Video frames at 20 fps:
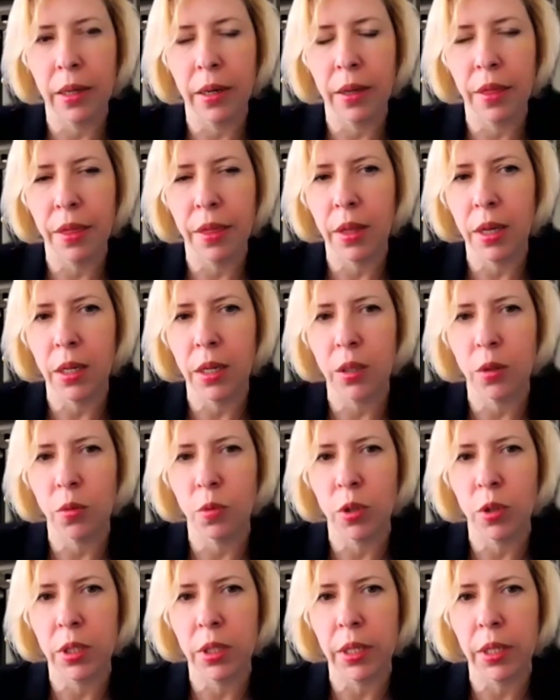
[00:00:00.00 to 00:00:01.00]
I think it
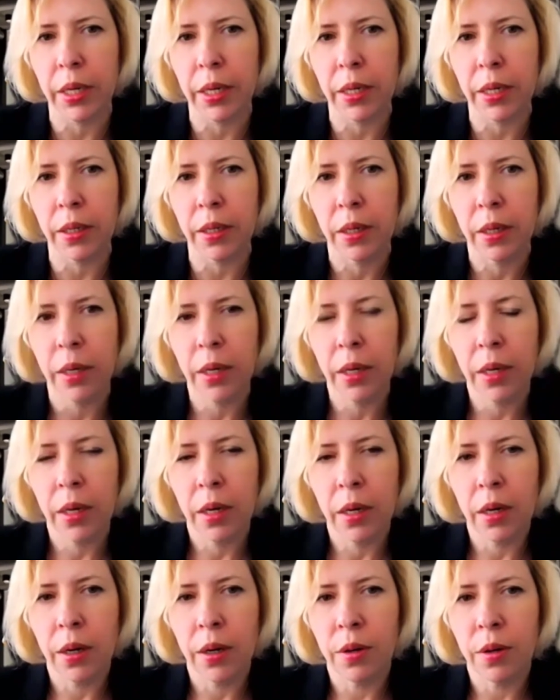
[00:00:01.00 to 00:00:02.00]
was like
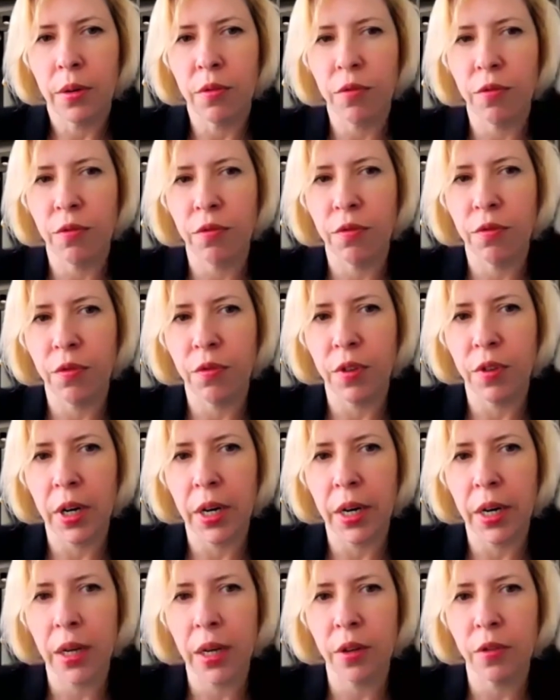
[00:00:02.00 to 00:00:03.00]

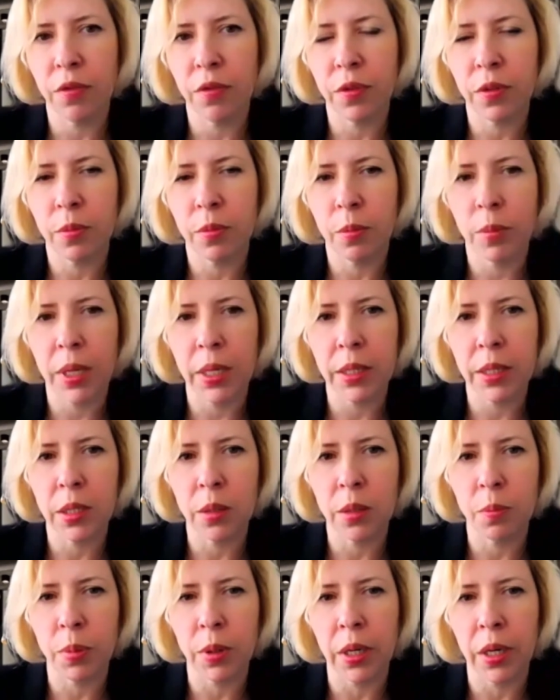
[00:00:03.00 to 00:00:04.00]
5
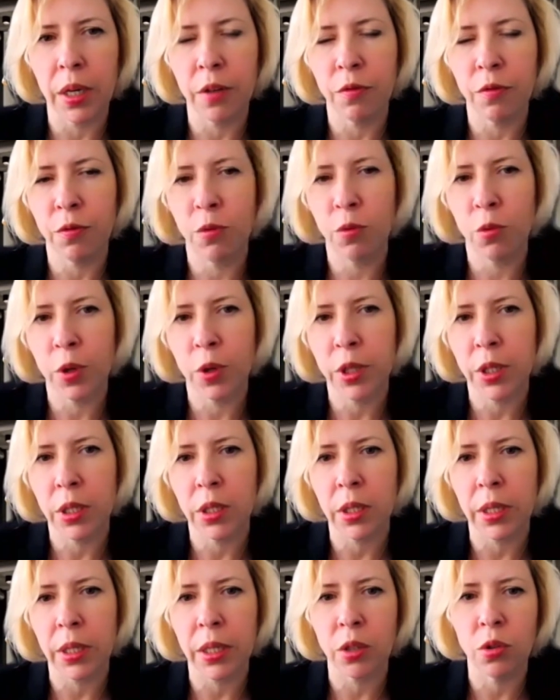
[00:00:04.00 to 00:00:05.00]
multiply 40,
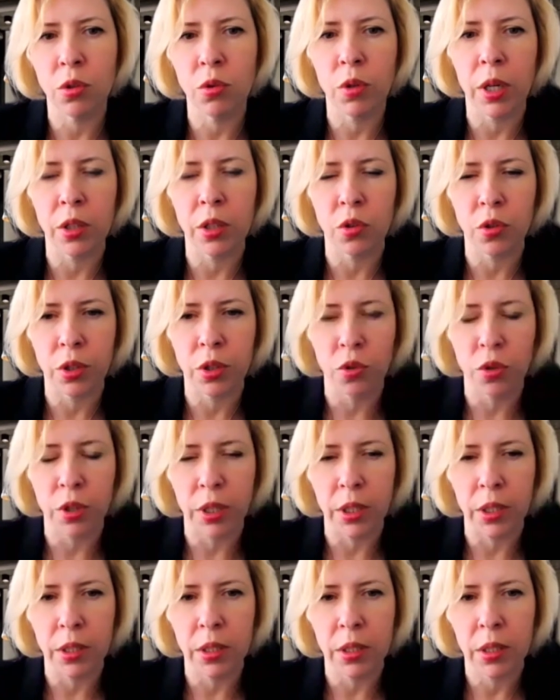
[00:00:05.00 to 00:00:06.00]
like 200
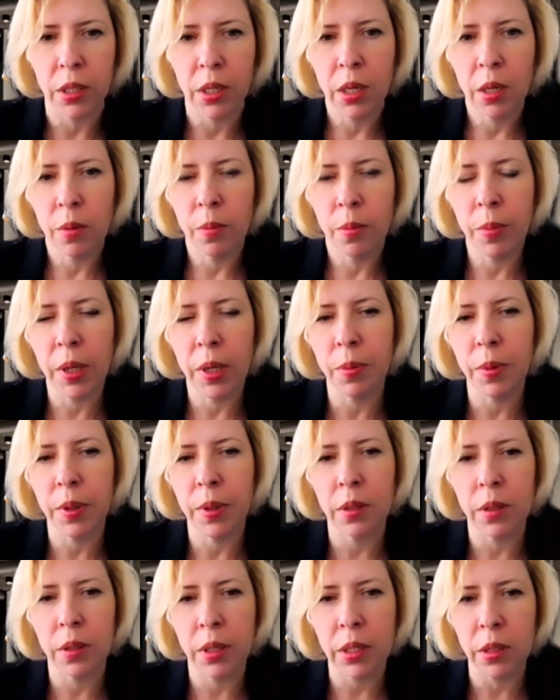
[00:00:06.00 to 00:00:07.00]
trades,
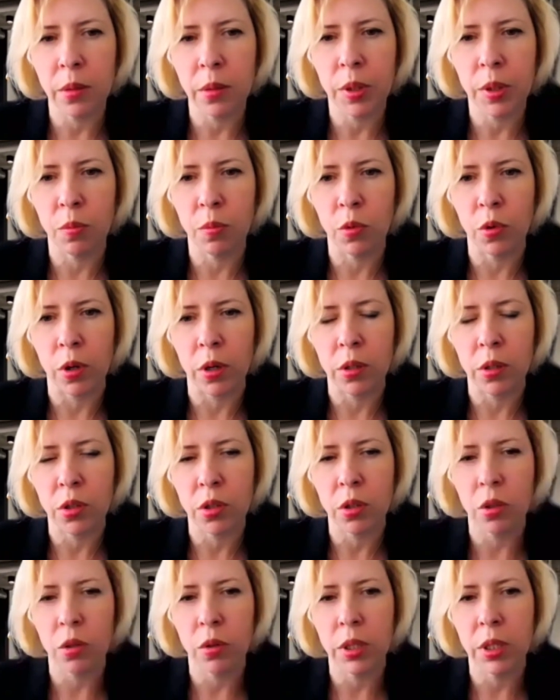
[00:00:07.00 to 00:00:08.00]
maybe a little bit more.
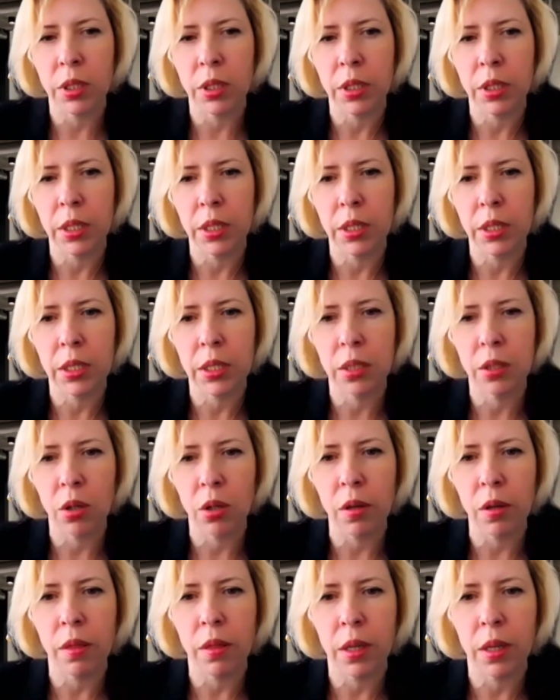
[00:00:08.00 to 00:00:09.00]
So it's
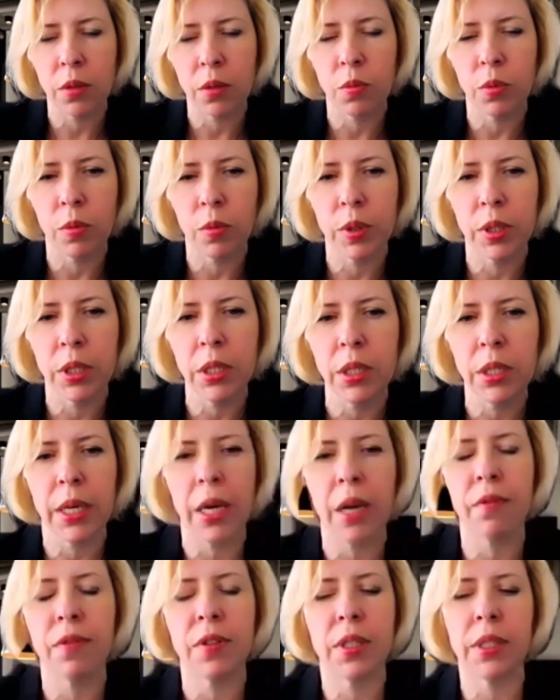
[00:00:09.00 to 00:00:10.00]
not, we didn't
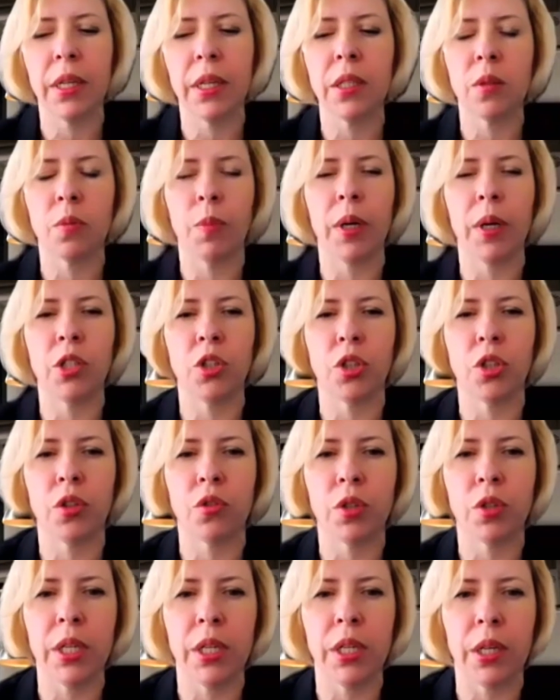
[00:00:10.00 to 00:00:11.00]
have that much
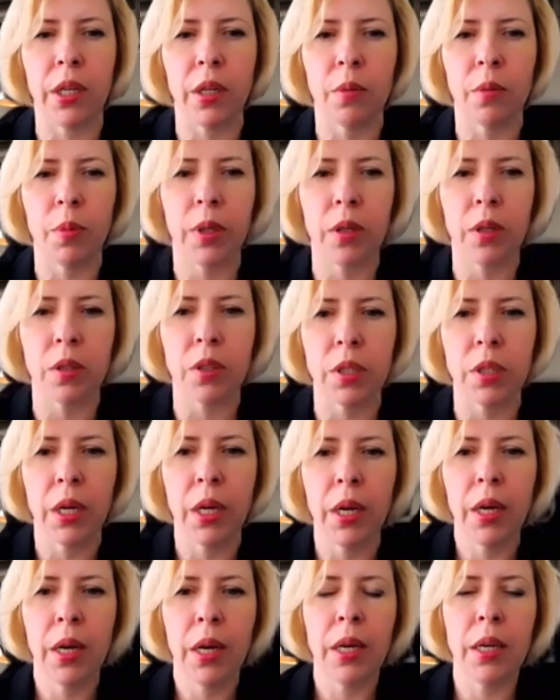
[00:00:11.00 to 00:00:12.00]
trading because
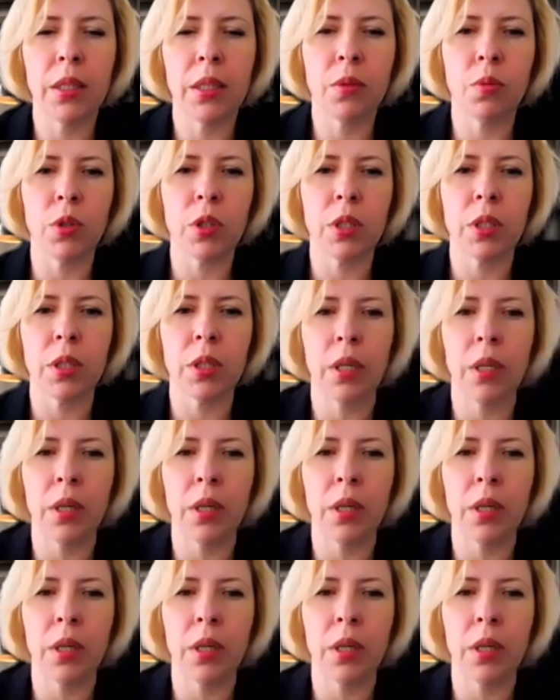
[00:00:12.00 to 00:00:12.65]
it was